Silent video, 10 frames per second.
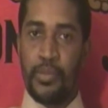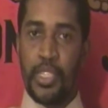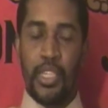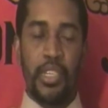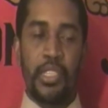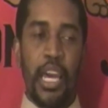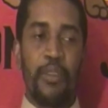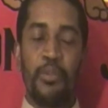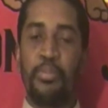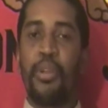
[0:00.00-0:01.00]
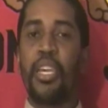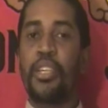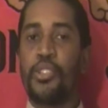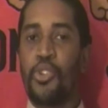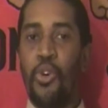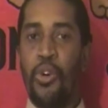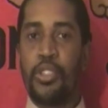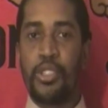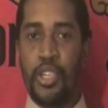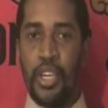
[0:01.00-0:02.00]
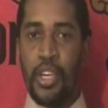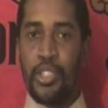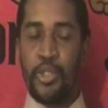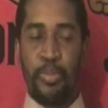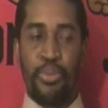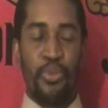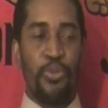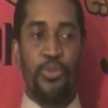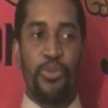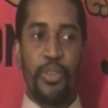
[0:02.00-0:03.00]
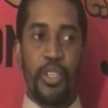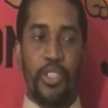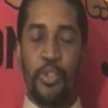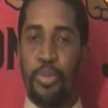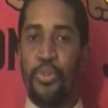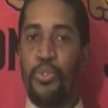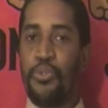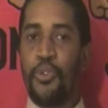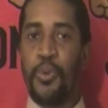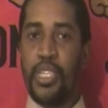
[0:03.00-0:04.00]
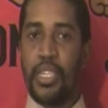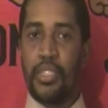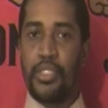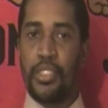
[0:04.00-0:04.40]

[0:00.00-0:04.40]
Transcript: He doesn't have to break his laws to prove who he is.